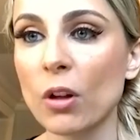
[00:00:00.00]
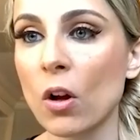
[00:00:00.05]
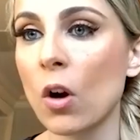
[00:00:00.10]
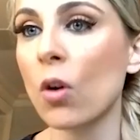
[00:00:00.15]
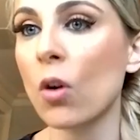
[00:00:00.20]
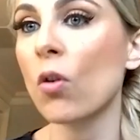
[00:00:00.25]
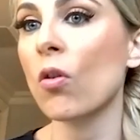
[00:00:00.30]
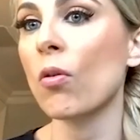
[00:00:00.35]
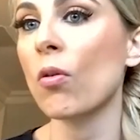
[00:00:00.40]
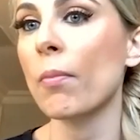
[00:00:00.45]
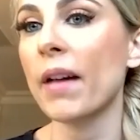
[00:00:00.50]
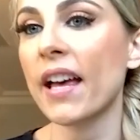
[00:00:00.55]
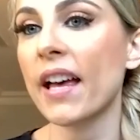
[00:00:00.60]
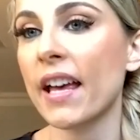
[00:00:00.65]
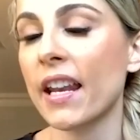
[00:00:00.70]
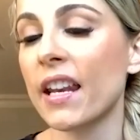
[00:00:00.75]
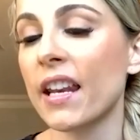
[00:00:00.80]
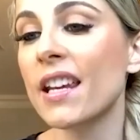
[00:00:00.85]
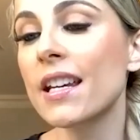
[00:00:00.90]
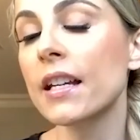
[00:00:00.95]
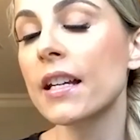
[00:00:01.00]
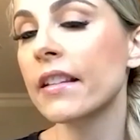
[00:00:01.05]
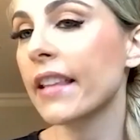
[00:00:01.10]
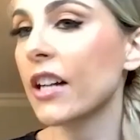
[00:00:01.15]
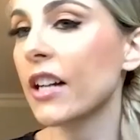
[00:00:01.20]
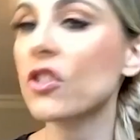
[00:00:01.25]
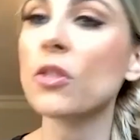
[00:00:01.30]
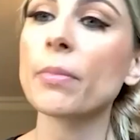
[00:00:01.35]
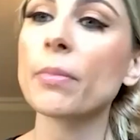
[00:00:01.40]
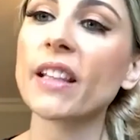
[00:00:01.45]
home, and
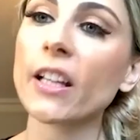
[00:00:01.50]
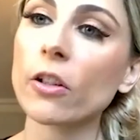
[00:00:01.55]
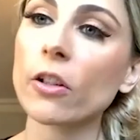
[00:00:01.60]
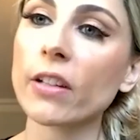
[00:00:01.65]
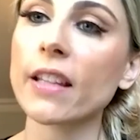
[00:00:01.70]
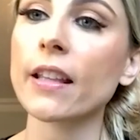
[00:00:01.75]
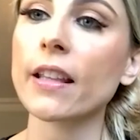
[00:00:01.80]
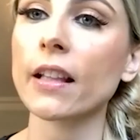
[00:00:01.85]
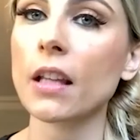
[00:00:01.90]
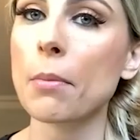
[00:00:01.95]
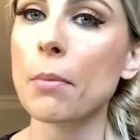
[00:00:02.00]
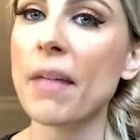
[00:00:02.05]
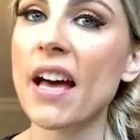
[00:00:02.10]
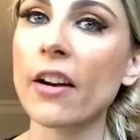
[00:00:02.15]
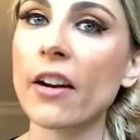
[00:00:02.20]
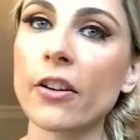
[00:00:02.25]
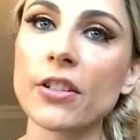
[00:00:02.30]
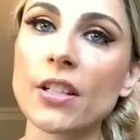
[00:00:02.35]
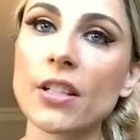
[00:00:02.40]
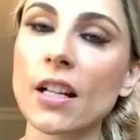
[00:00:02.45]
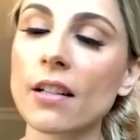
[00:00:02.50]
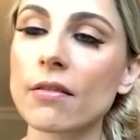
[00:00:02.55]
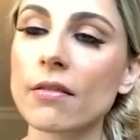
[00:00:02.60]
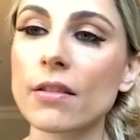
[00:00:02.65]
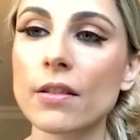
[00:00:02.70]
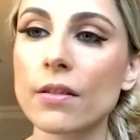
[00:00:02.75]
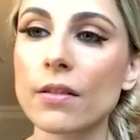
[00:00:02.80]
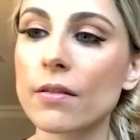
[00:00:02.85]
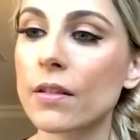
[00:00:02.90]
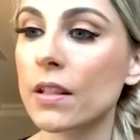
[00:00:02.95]
that should be the only thing that matters, not
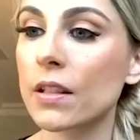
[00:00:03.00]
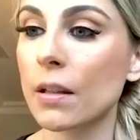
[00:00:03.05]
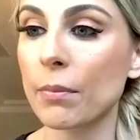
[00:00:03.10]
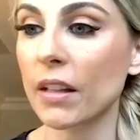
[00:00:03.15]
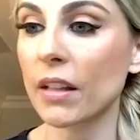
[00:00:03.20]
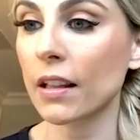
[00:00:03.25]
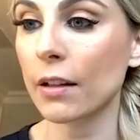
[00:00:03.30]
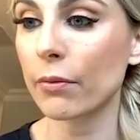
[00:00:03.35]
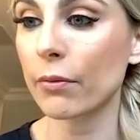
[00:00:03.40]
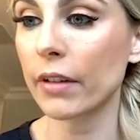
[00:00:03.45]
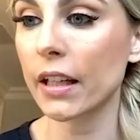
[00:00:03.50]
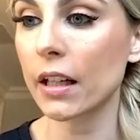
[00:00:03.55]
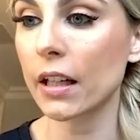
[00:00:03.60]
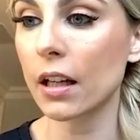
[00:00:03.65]
something they read